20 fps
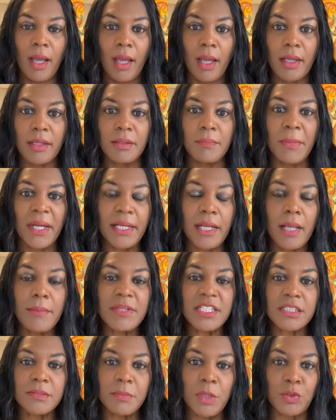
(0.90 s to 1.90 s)
Hi, my name
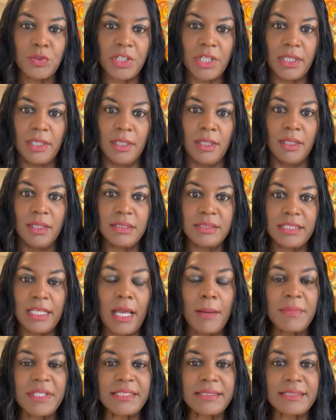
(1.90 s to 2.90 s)
is Mona Ellis.
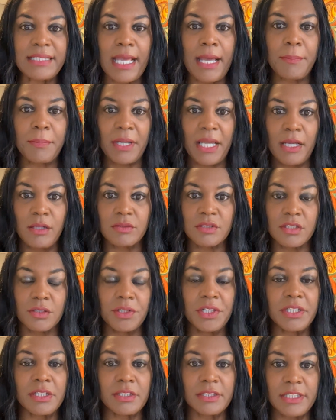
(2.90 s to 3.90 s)
I'm a SAP counselor
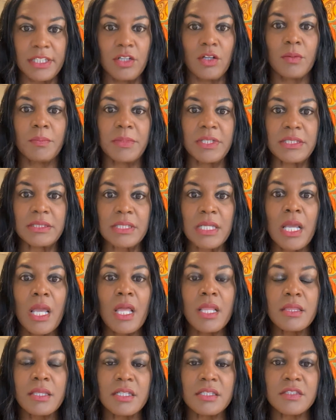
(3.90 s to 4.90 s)
and a therapist.
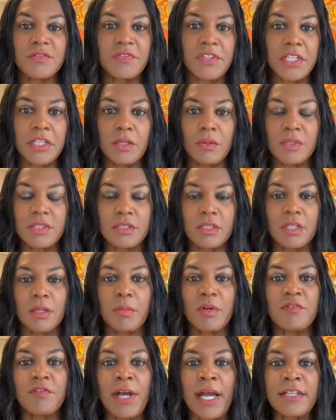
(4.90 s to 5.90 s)
This video is going to
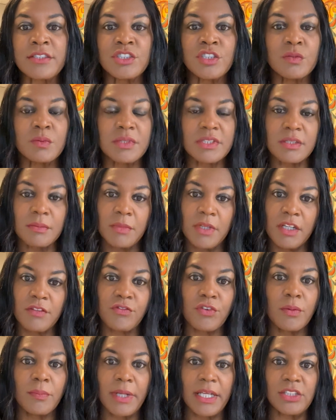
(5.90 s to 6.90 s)
provide you with some
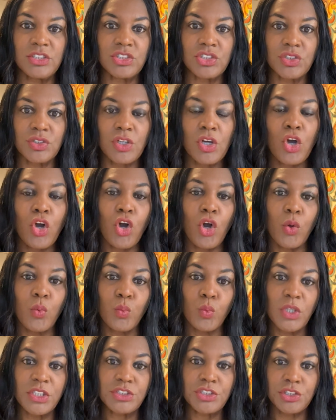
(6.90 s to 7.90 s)
information on
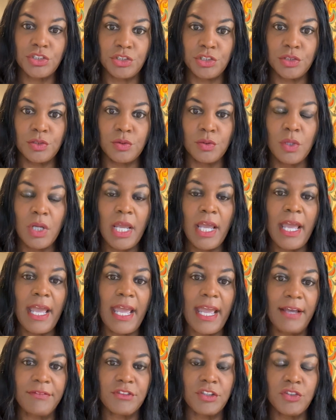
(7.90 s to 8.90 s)
what to do
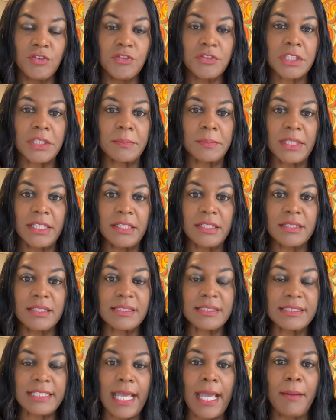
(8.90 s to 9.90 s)
after you've completed the
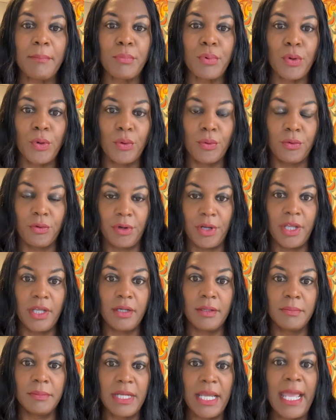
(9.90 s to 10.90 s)
SAP
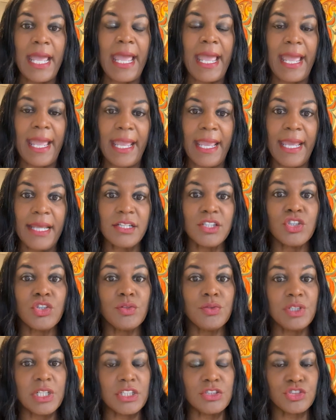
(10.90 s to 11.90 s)
program and you
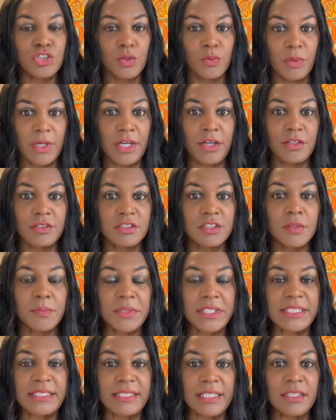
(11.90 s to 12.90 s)
need your records to
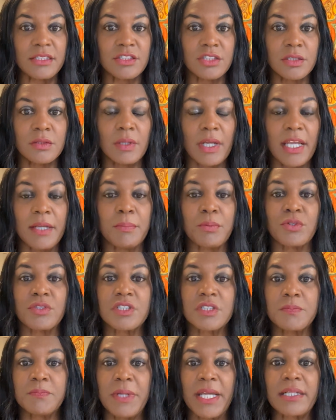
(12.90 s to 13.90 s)
be sent to a
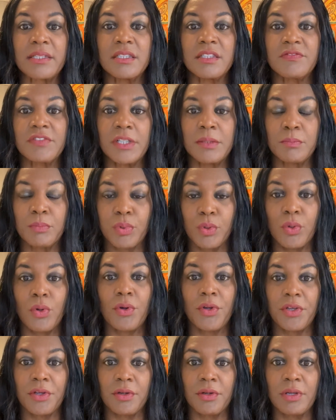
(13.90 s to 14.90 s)
prospective
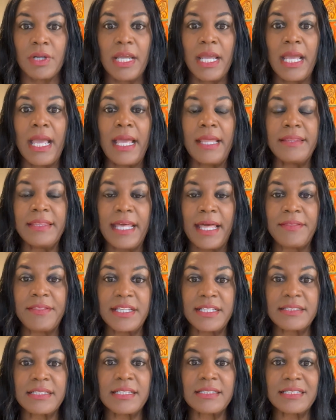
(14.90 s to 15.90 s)
employer. Now,
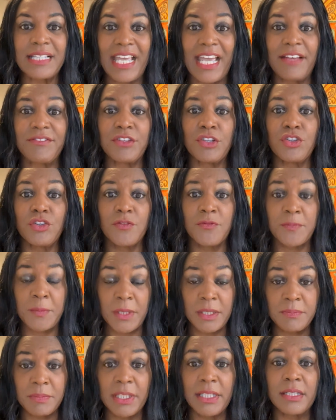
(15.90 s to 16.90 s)
this is after you've
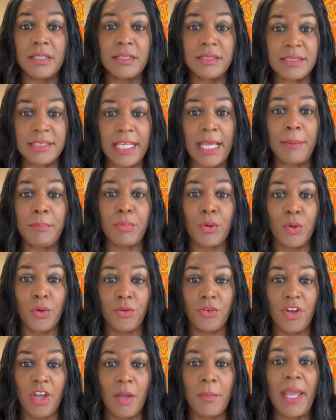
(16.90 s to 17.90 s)
completed the SAP
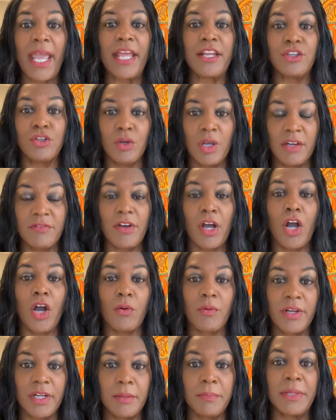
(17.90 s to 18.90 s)
program and you have
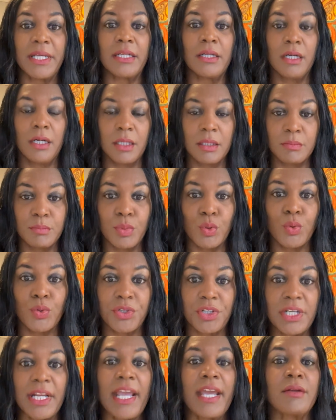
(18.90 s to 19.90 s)
already been
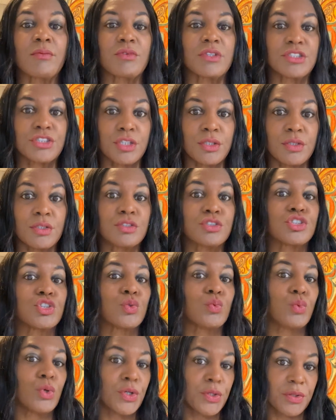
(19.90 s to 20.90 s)
onboarded and returned to
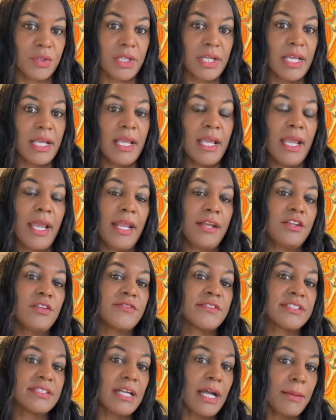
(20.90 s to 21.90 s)
work. And you've
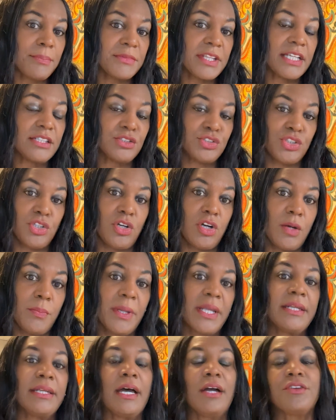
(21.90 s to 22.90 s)
stopped that job
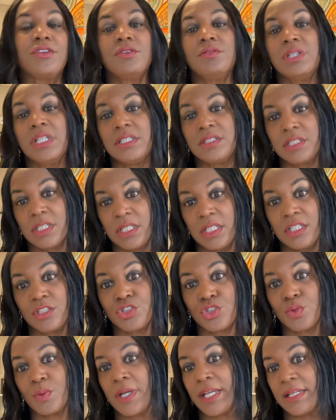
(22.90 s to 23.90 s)
and now you need to get
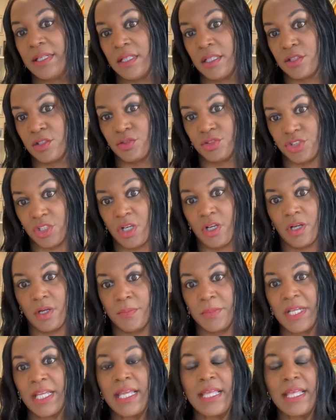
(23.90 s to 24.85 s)
to another job.